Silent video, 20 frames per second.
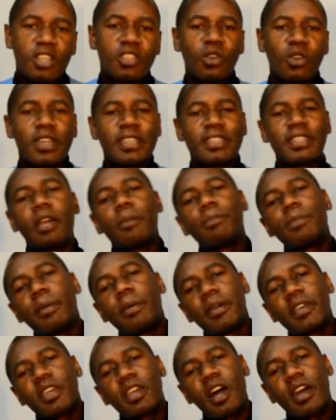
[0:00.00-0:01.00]
So is there a
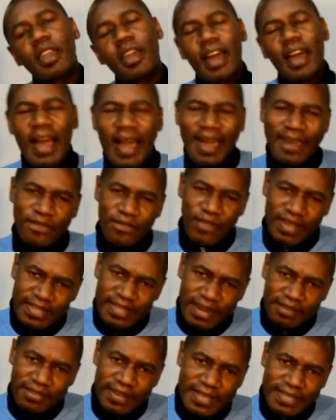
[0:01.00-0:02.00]
problem in Ghana? I think
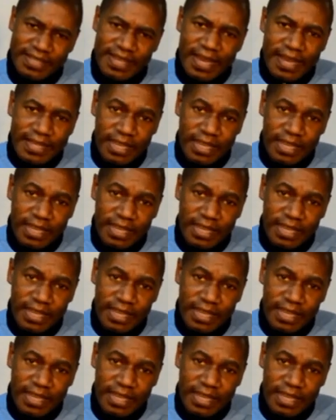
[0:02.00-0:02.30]
there is.